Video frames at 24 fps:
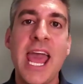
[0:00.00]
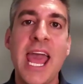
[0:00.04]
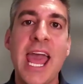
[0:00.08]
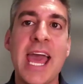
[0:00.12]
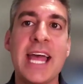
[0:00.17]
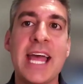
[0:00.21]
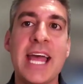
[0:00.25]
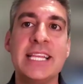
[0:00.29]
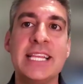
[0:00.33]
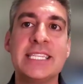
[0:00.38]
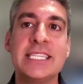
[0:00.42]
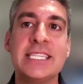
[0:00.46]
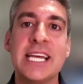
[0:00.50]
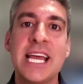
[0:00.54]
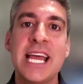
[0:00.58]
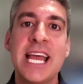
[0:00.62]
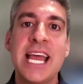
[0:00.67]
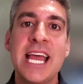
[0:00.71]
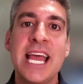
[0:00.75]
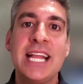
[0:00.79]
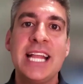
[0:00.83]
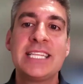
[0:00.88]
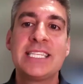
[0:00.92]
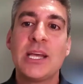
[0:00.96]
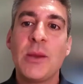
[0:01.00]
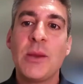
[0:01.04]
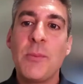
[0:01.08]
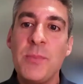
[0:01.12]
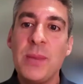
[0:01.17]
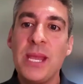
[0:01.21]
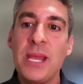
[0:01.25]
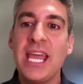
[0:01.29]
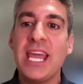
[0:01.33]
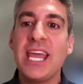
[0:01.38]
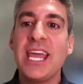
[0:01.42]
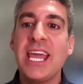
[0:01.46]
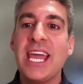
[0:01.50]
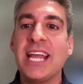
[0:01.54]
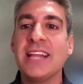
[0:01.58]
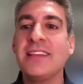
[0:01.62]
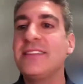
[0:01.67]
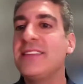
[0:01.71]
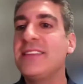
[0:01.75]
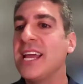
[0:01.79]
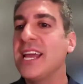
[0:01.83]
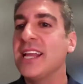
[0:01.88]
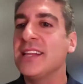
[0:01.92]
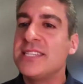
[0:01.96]
And to me,
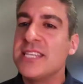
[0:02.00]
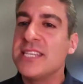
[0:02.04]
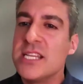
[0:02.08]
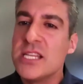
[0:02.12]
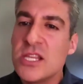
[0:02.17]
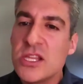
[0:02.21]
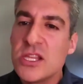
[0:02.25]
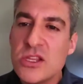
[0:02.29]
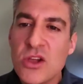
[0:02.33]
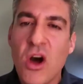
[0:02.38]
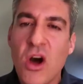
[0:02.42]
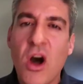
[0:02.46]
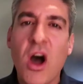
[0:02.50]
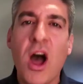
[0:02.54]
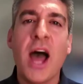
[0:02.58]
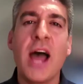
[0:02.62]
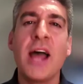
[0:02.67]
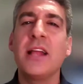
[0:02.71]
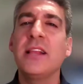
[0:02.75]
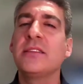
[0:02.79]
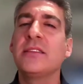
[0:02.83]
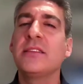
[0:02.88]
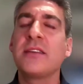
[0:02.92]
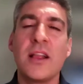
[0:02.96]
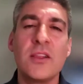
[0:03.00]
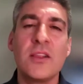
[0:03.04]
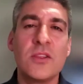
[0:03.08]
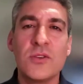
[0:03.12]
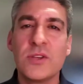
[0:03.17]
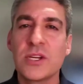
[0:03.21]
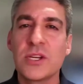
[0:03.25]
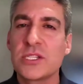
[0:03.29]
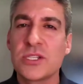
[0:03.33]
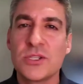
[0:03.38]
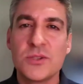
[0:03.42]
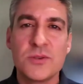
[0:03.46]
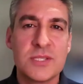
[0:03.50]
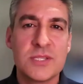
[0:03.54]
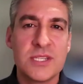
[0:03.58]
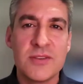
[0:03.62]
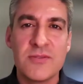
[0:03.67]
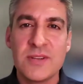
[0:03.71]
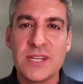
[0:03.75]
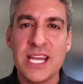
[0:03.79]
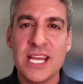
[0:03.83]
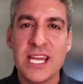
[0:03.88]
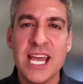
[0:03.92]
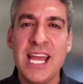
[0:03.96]
it did not dilute
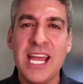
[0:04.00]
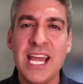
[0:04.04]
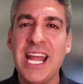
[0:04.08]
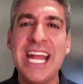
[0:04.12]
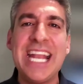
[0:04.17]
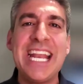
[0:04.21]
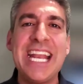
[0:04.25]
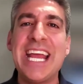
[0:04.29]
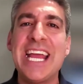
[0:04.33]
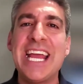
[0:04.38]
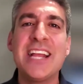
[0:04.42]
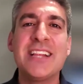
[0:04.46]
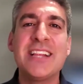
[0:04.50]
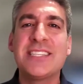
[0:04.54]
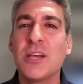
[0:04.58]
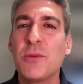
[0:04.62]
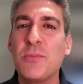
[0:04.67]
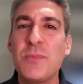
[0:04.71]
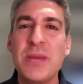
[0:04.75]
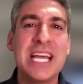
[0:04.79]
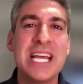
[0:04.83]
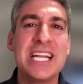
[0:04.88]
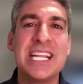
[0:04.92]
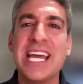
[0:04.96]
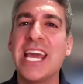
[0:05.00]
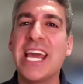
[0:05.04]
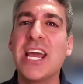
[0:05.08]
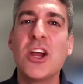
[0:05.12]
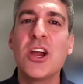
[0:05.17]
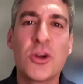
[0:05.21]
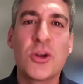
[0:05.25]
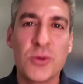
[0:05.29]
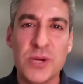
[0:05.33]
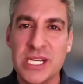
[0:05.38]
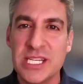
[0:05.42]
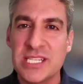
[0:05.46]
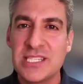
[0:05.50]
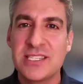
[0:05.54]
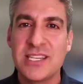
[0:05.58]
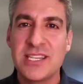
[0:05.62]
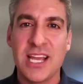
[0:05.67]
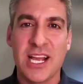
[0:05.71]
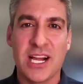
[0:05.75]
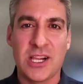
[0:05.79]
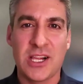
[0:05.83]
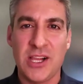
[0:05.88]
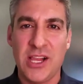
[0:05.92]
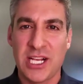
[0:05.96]
exclusivity. To me, it
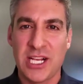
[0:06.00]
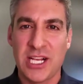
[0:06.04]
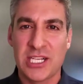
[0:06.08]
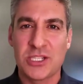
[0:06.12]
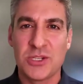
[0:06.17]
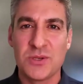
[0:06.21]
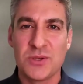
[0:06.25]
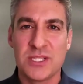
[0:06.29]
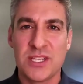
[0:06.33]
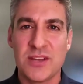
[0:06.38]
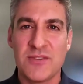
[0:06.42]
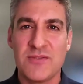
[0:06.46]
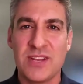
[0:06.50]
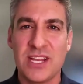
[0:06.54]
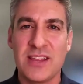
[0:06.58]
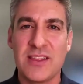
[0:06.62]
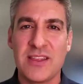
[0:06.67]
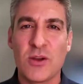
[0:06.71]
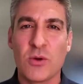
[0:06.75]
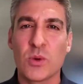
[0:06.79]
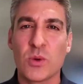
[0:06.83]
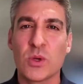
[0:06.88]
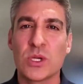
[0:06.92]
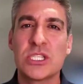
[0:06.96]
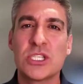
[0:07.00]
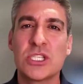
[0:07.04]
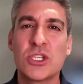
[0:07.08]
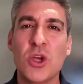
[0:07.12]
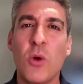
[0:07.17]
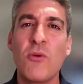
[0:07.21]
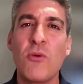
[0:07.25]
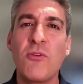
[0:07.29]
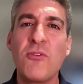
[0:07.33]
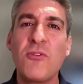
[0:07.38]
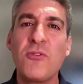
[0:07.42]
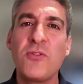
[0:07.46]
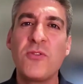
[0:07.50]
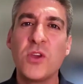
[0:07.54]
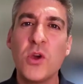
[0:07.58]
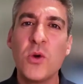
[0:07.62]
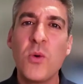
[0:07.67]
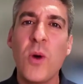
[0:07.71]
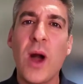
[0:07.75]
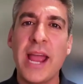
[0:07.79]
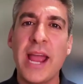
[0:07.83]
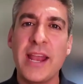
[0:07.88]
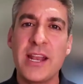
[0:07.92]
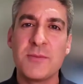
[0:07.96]
increased exclusivity. There were so
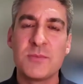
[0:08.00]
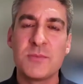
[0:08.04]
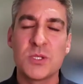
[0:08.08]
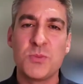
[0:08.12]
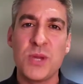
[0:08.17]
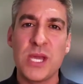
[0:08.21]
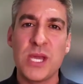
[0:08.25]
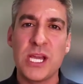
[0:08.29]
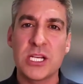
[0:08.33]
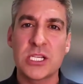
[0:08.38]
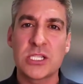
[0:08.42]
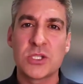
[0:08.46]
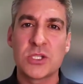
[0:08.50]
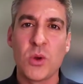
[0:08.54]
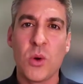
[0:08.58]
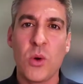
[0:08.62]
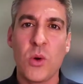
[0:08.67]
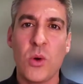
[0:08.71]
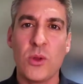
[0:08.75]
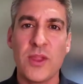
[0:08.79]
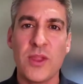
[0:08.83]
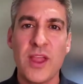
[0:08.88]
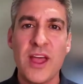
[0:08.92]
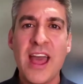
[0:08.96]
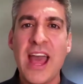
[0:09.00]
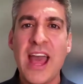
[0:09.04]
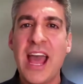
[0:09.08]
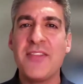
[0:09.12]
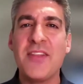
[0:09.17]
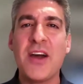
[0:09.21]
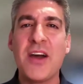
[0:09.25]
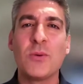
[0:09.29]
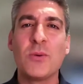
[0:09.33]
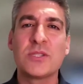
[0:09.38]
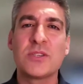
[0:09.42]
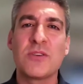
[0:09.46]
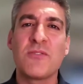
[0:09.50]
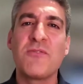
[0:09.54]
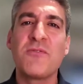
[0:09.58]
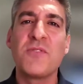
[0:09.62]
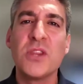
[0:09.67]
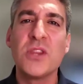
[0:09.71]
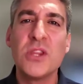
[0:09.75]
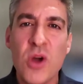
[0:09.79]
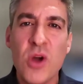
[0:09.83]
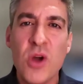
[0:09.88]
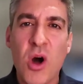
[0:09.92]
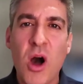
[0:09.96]
few items being sold, and that was a
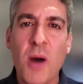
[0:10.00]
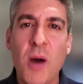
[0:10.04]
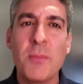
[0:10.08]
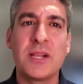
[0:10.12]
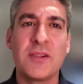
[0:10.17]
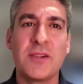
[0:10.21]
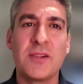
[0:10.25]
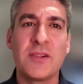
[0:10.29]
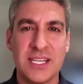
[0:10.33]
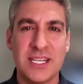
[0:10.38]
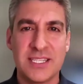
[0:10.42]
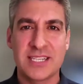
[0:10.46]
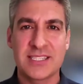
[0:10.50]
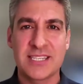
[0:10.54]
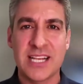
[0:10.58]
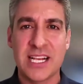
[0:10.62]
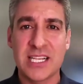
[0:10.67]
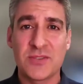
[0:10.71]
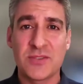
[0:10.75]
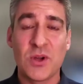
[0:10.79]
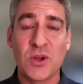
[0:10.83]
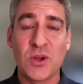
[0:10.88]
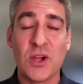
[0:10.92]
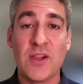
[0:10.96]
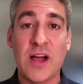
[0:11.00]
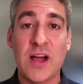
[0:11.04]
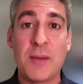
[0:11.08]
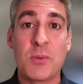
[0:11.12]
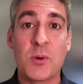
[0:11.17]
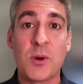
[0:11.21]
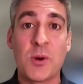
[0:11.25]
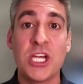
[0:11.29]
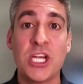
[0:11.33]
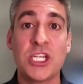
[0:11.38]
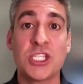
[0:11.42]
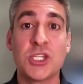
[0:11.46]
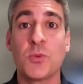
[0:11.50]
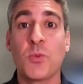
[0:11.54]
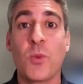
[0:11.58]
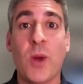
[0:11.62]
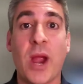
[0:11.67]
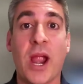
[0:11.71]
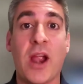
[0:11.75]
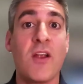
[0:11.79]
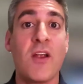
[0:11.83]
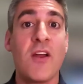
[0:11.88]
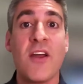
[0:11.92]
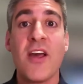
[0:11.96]
phenomenally successful collaboration
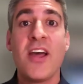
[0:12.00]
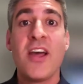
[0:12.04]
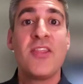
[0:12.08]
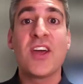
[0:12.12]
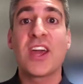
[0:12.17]
where